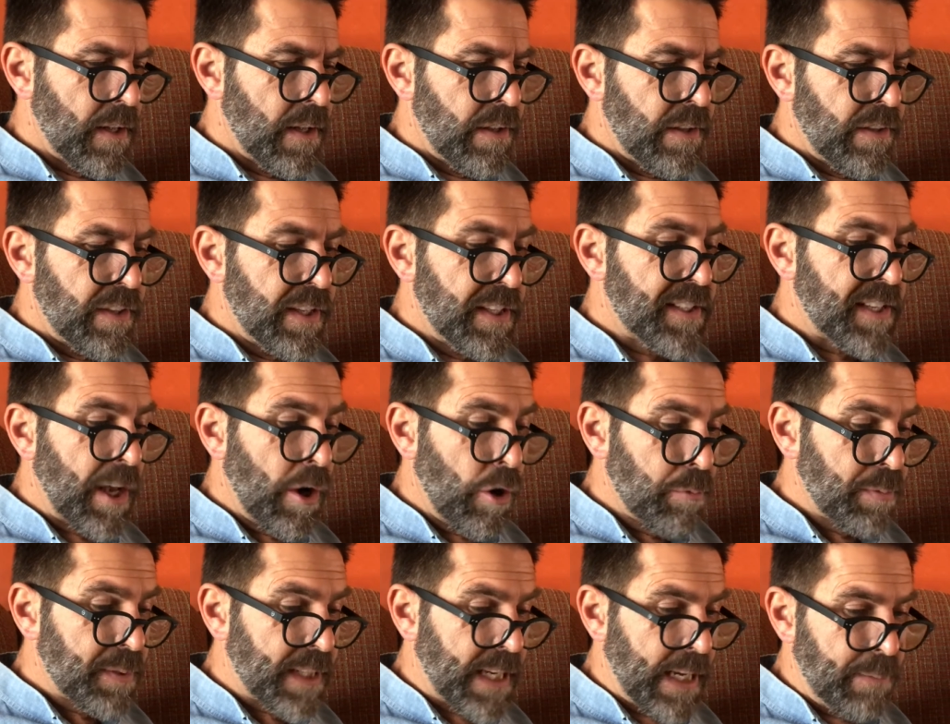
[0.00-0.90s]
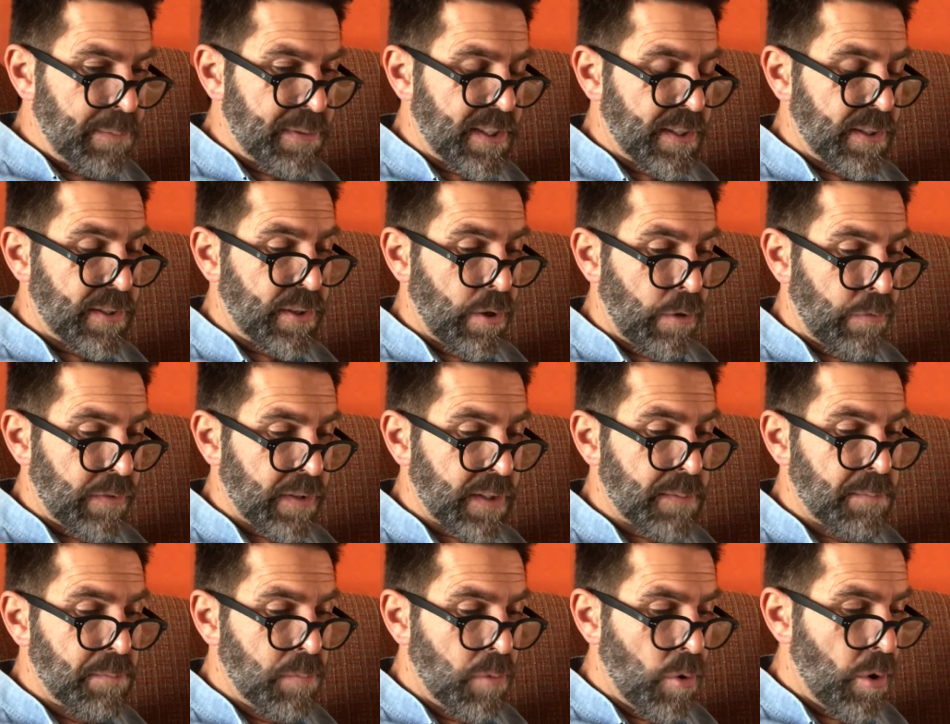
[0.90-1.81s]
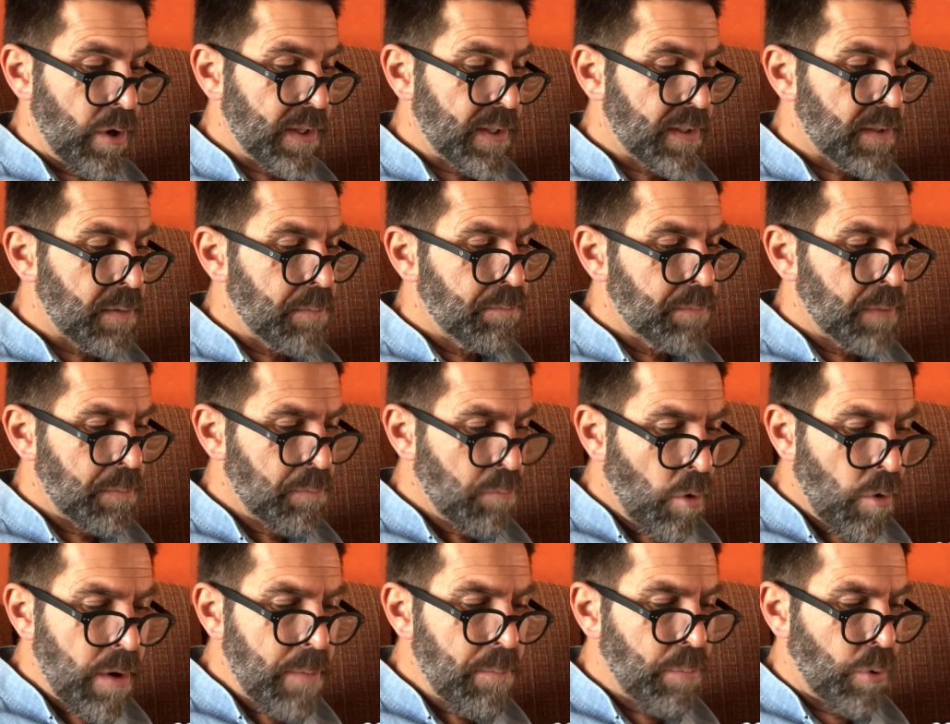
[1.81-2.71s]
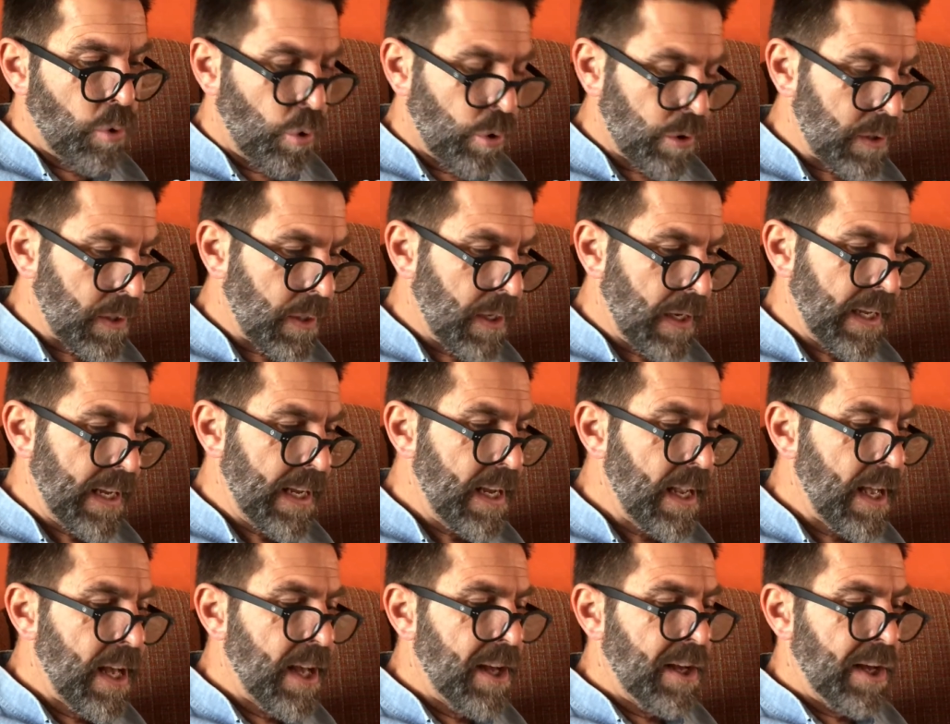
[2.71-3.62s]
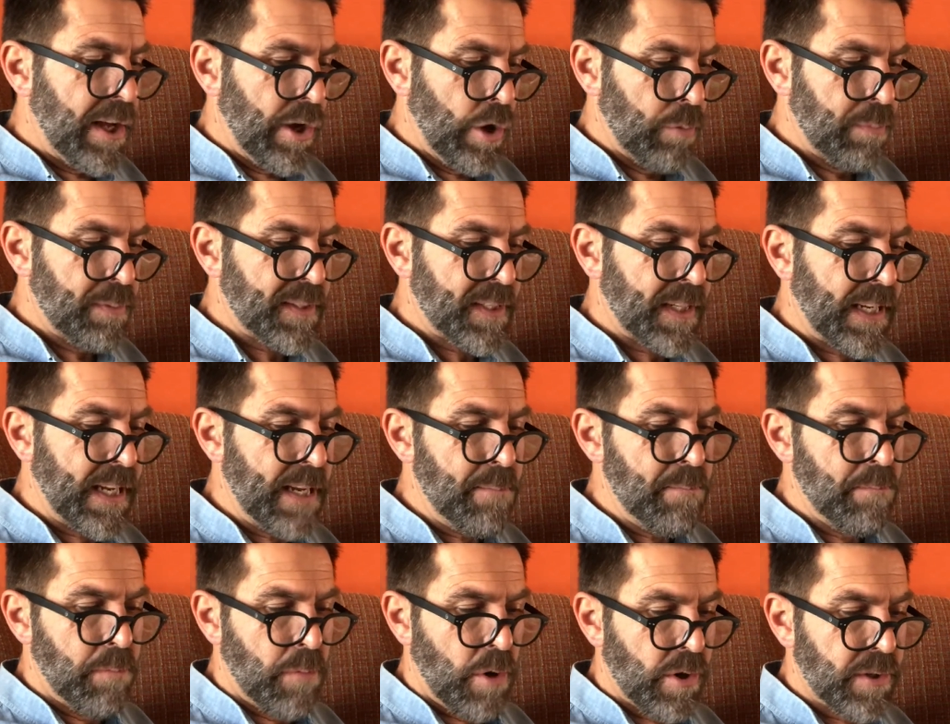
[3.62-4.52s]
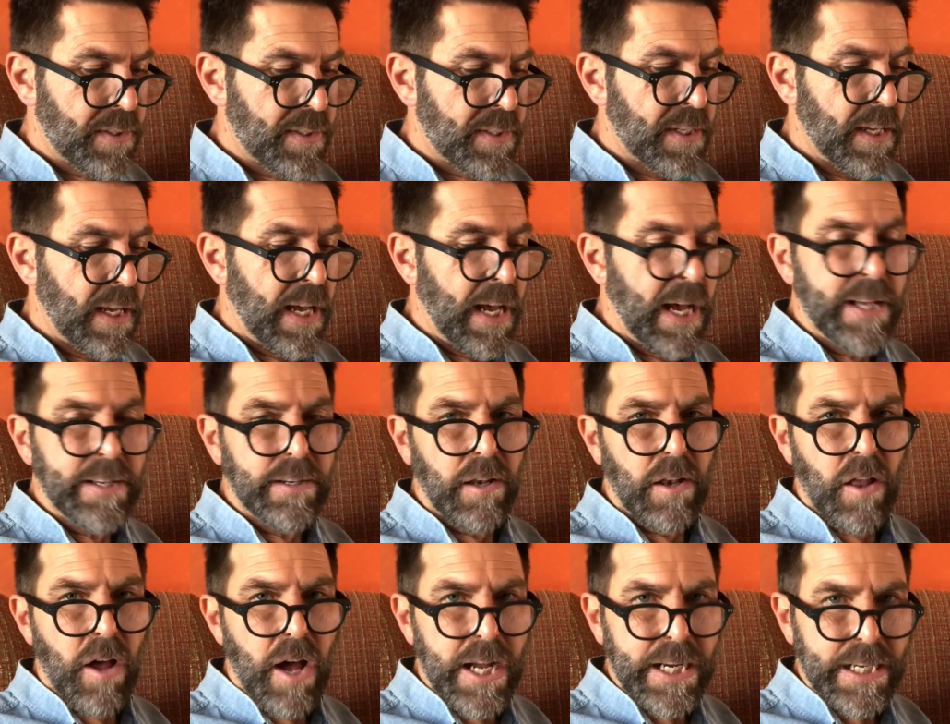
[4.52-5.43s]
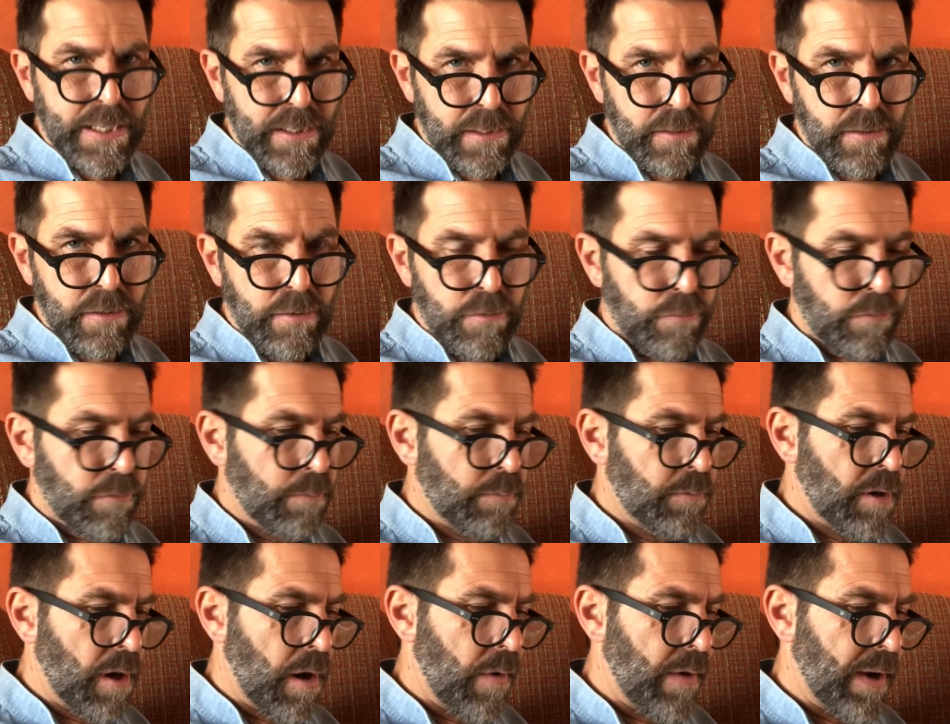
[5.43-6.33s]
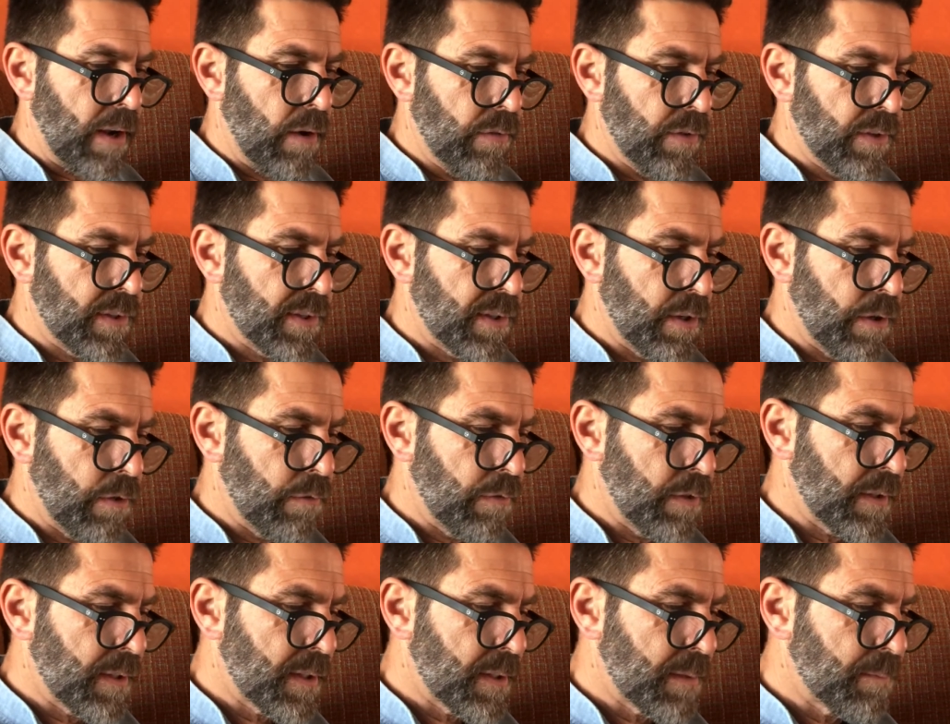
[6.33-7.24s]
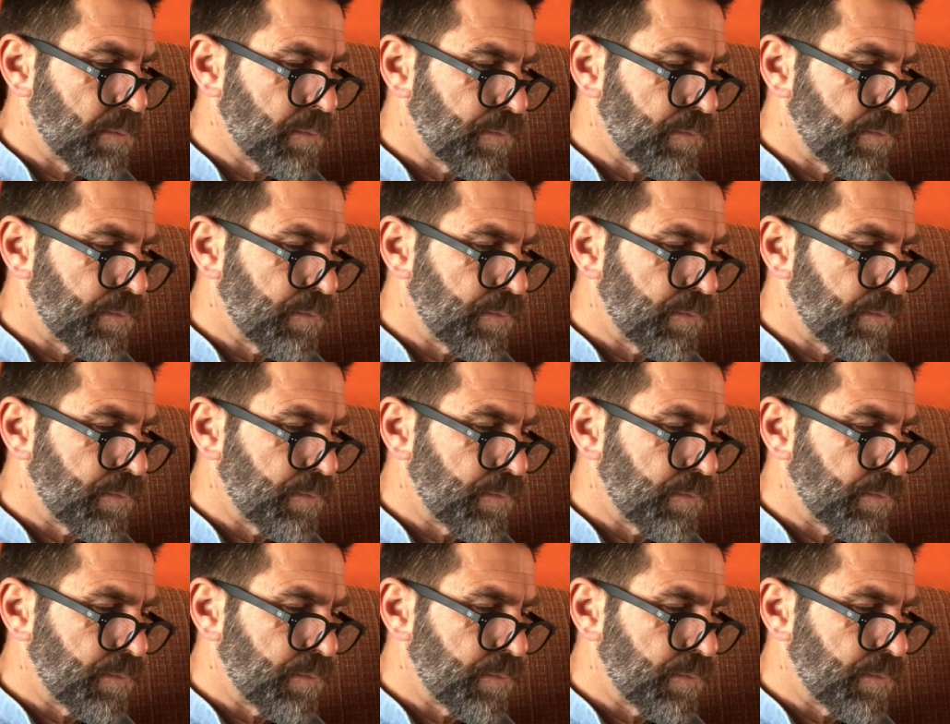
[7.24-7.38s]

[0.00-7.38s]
This helps keep the surface moist, but more importantly, helps to keep moss and lichen from growing on the surface.